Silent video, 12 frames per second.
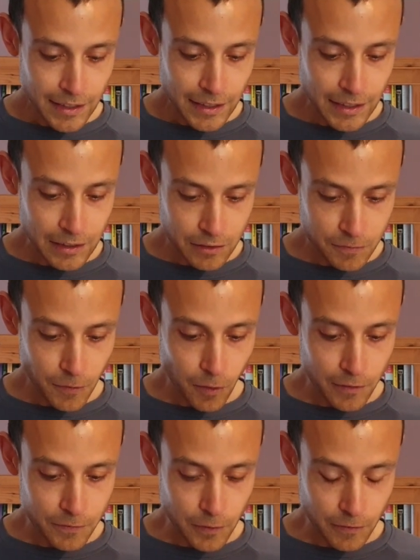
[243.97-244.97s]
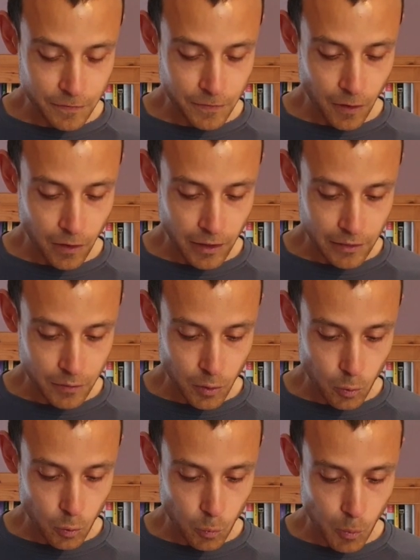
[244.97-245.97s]
He is 5'5"
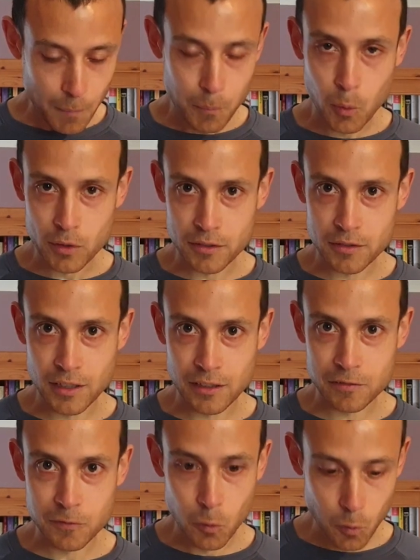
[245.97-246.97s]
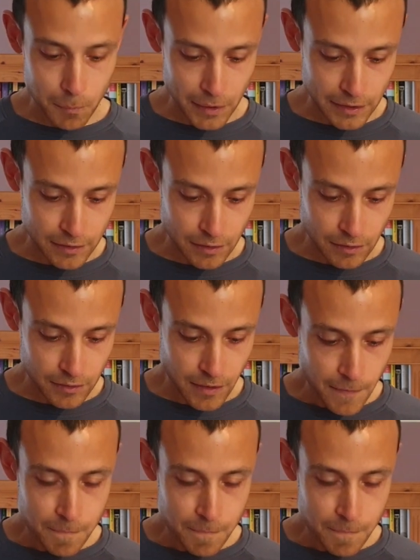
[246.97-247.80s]
or 1.64 metres.